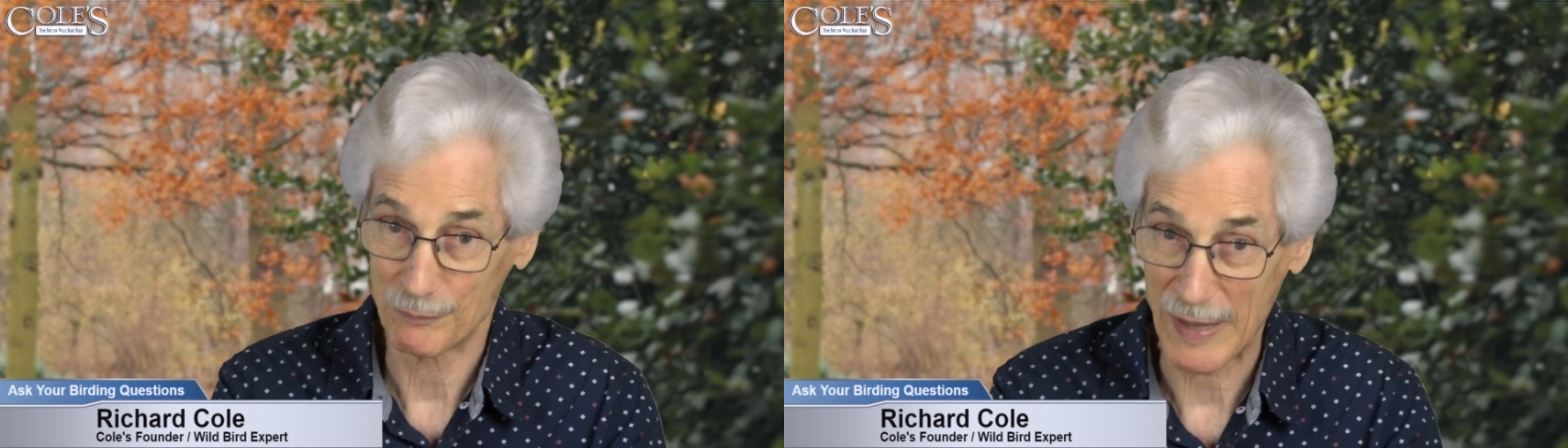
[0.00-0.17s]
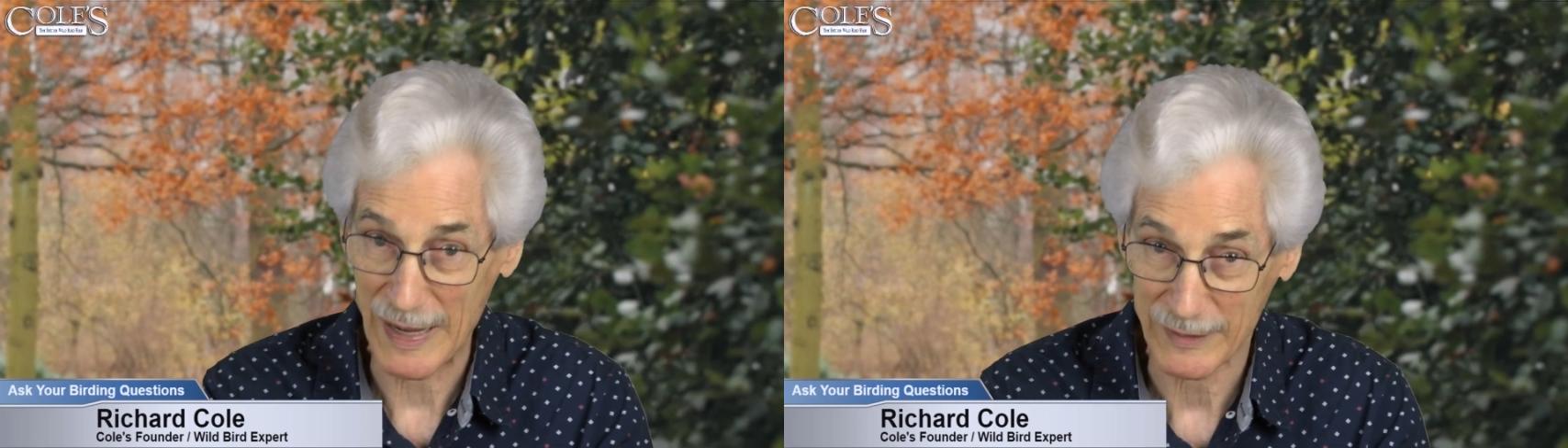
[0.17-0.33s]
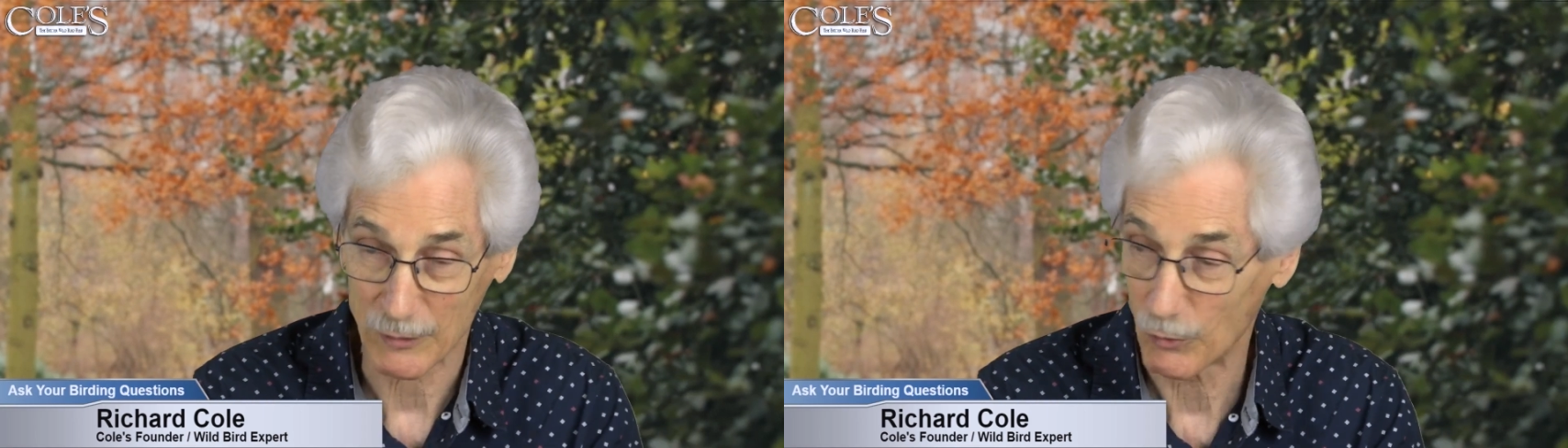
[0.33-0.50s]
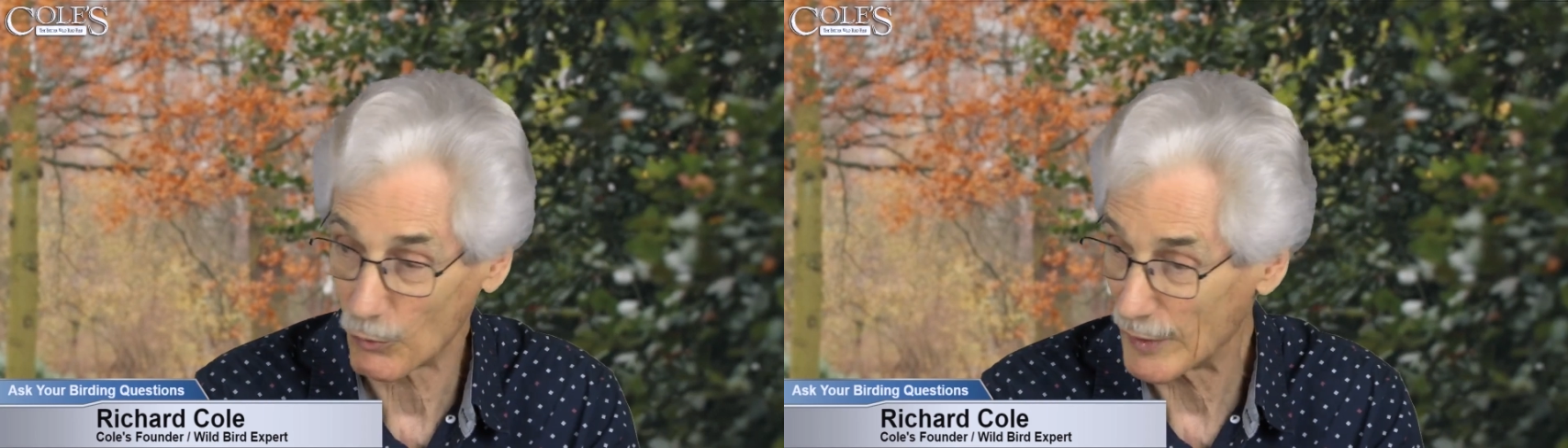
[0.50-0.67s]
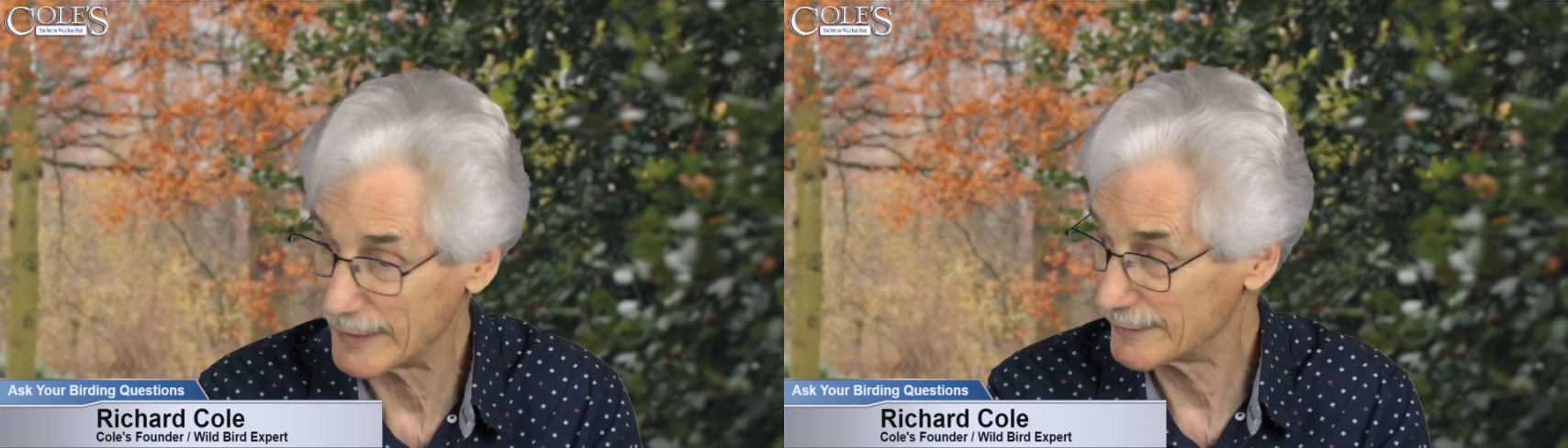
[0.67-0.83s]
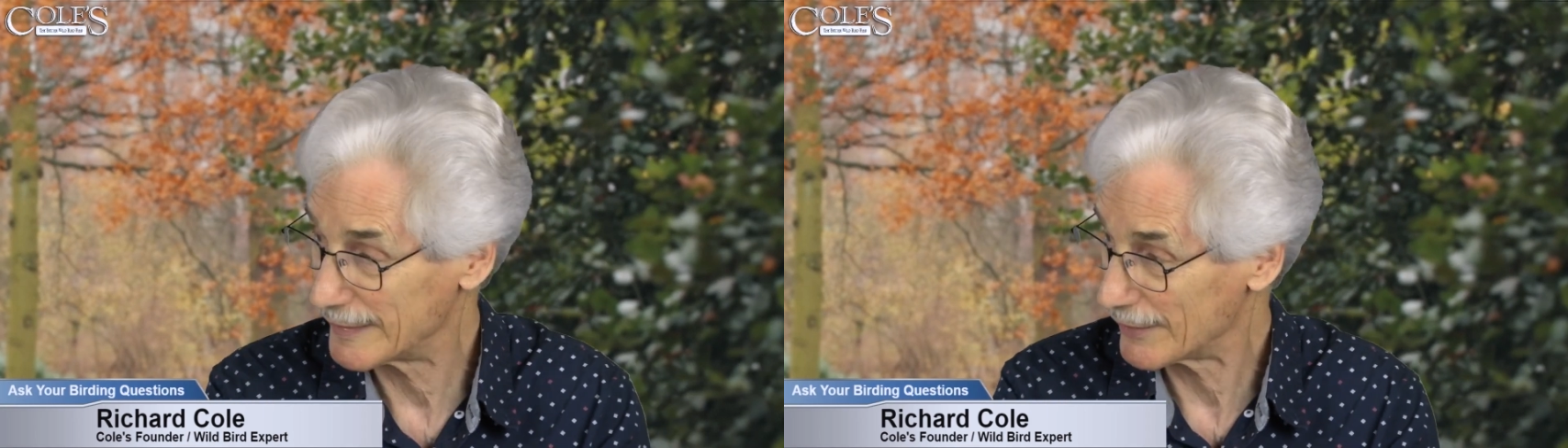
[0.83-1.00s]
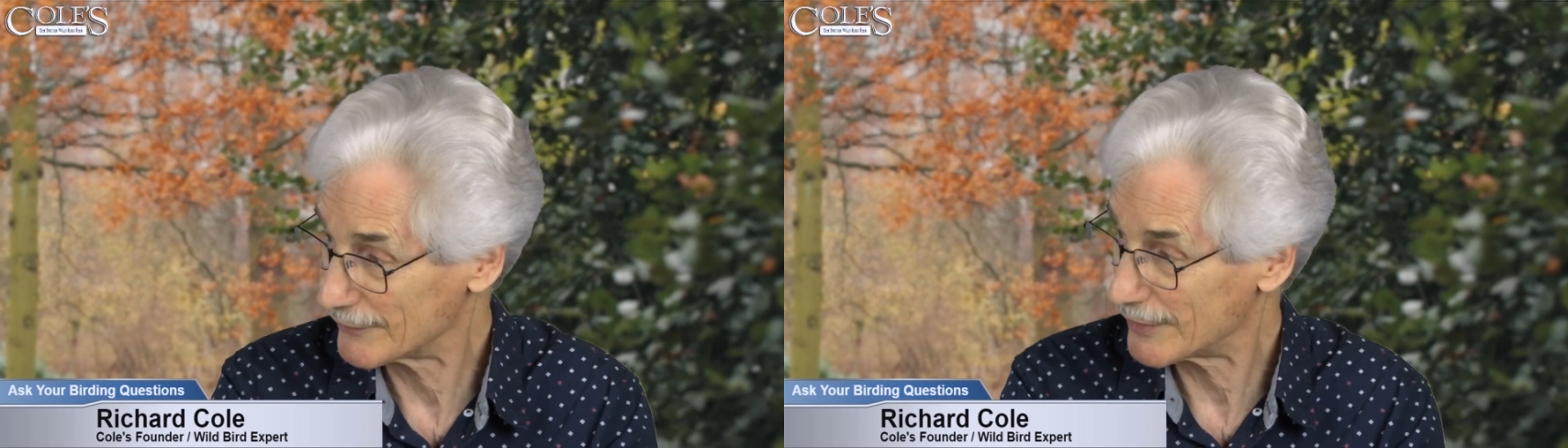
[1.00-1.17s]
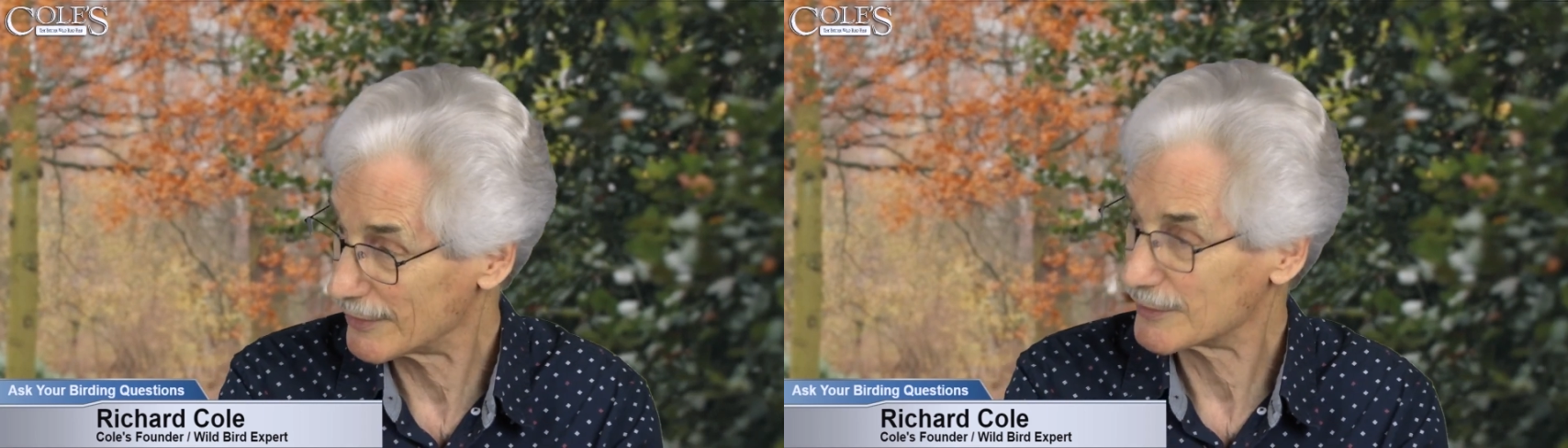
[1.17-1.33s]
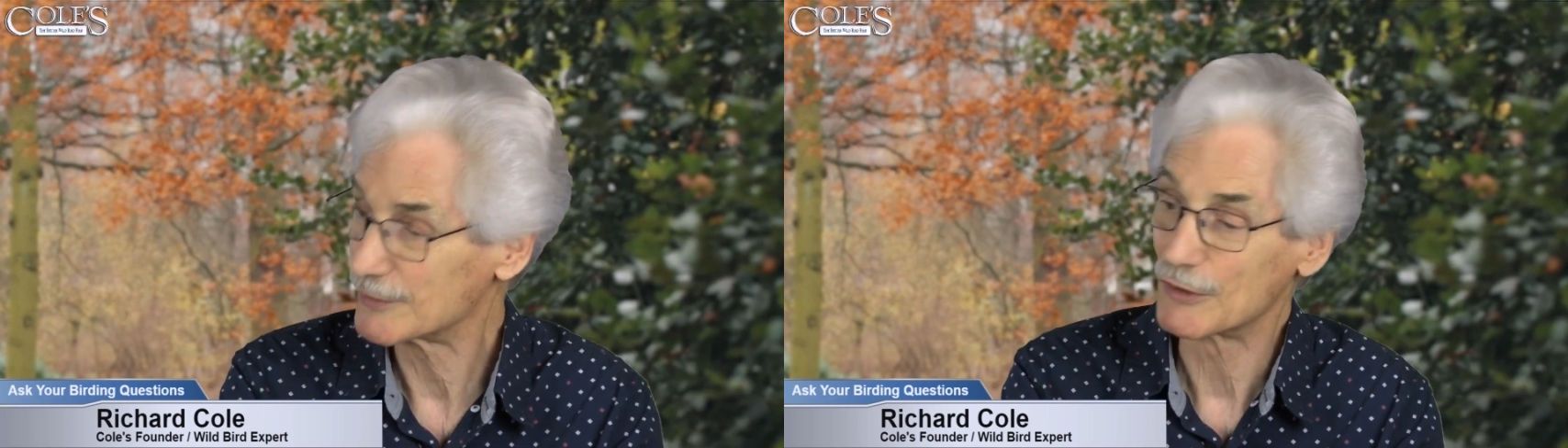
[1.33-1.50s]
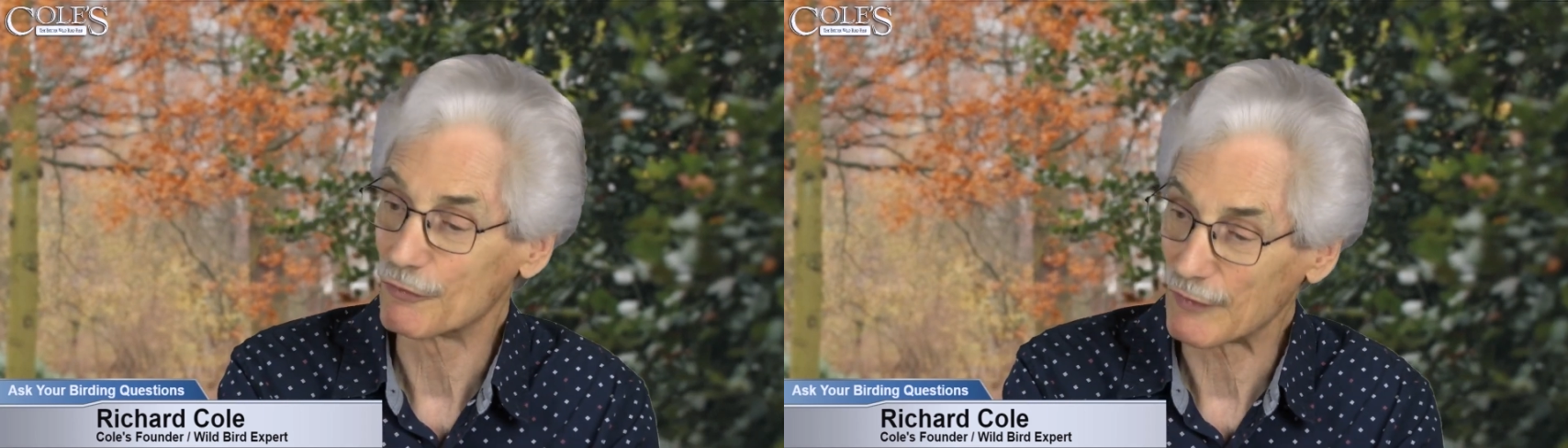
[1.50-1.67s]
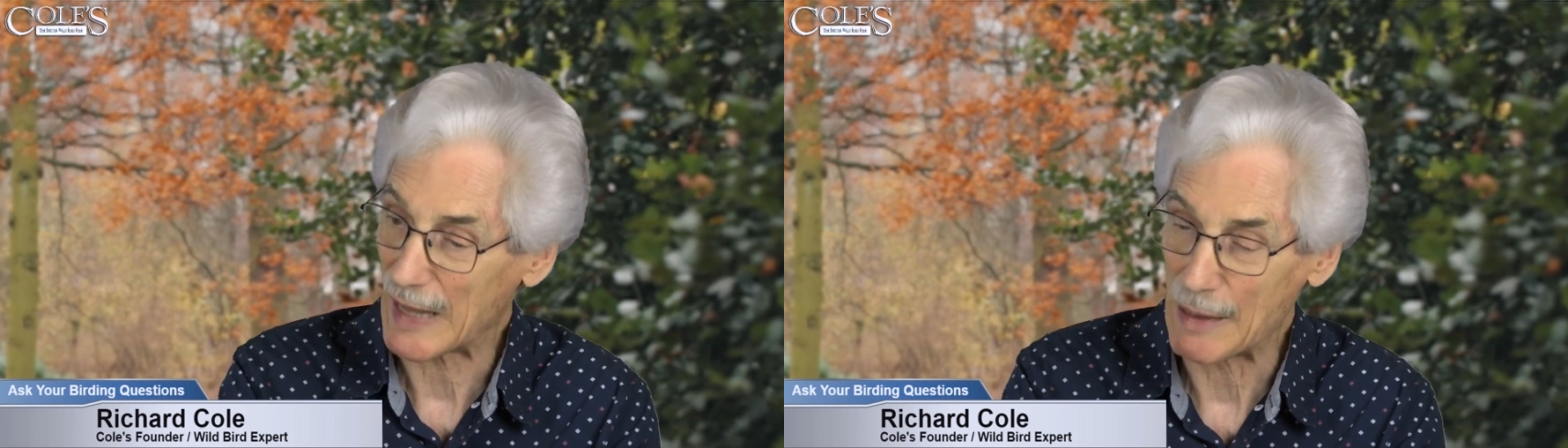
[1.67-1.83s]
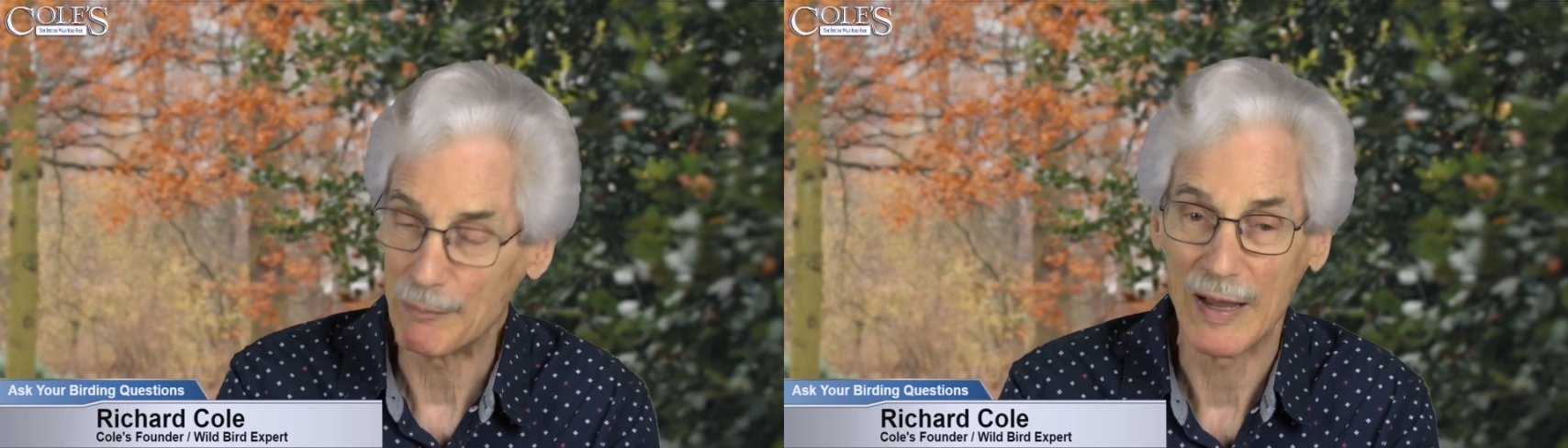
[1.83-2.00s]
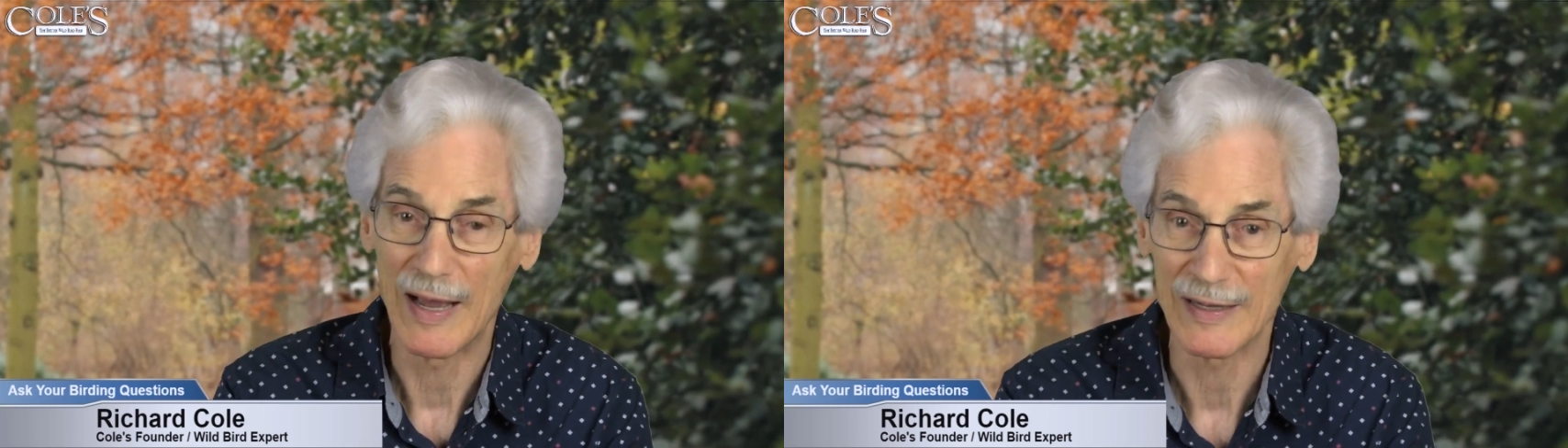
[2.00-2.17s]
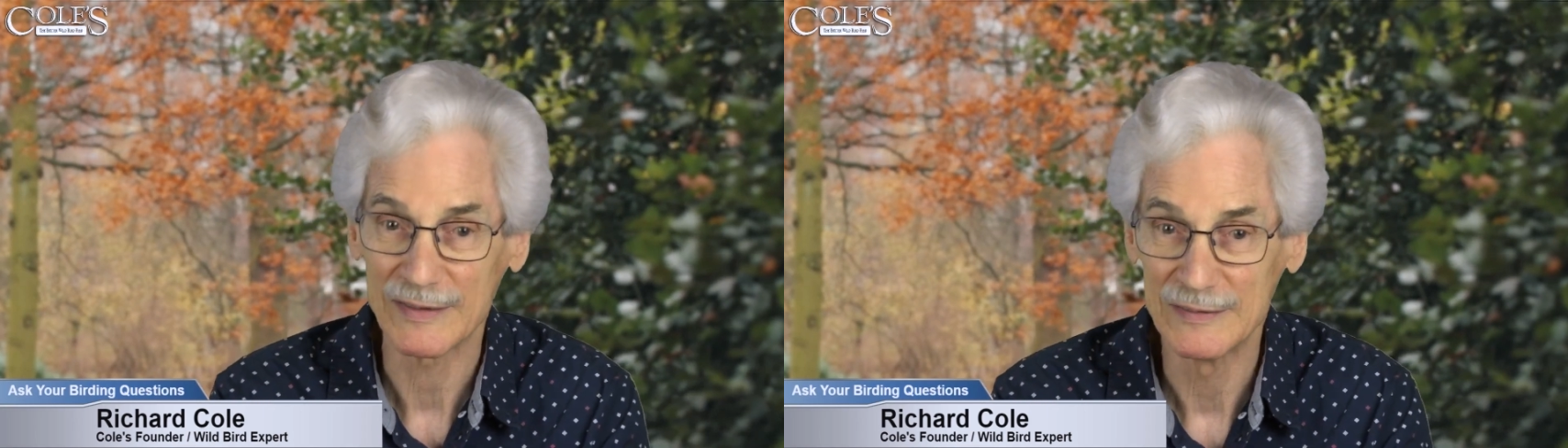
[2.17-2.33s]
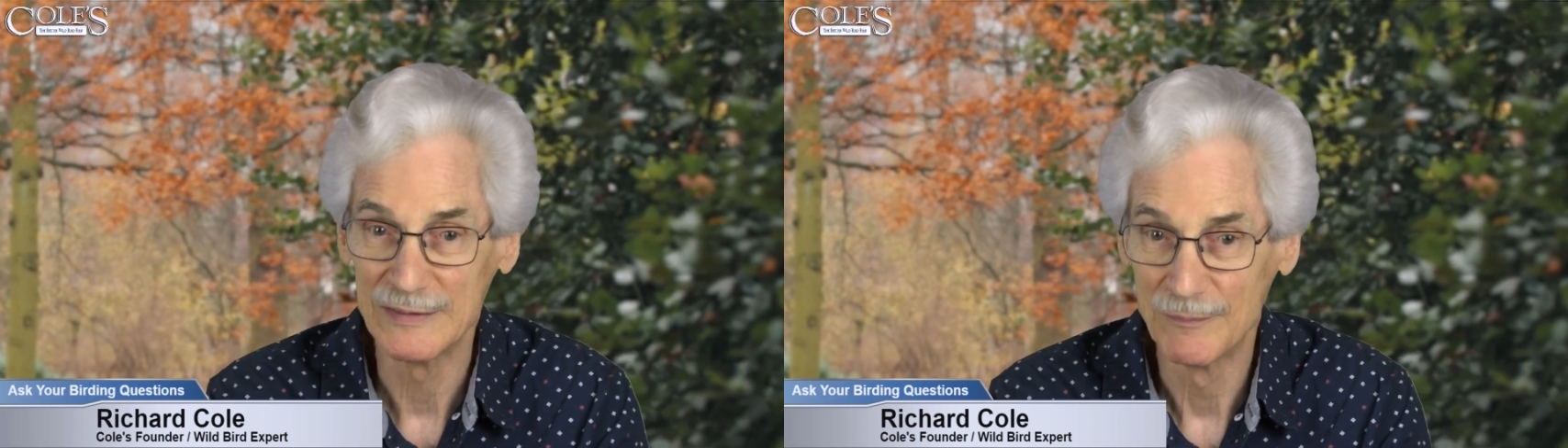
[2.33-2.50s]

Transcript: pack on weight down there yeah. to fly back.